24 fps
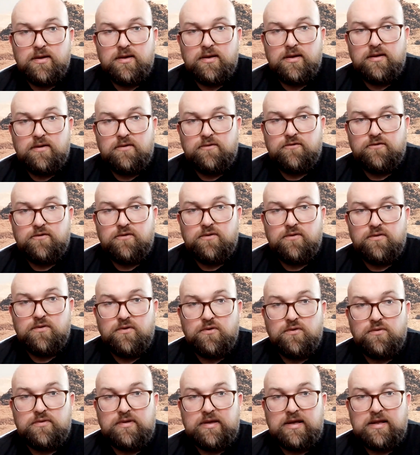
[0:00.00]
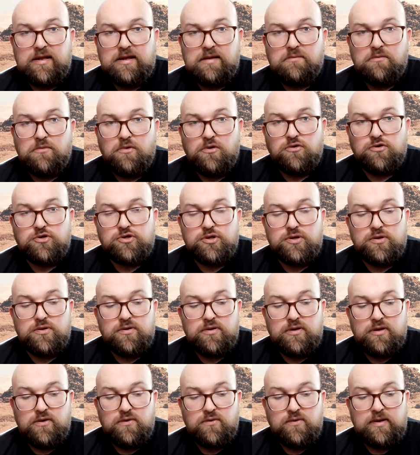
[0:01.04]
If you know Daily Motion,
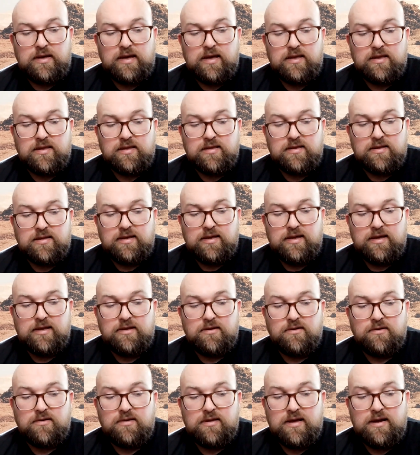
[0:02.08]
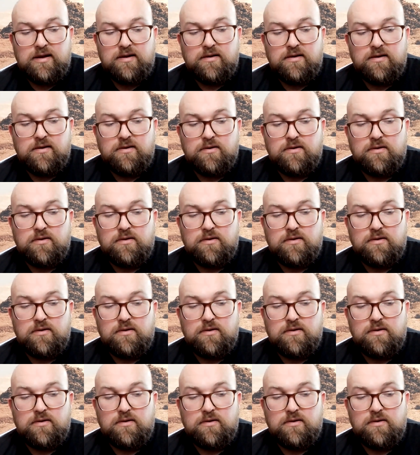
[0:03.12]
you can see it on there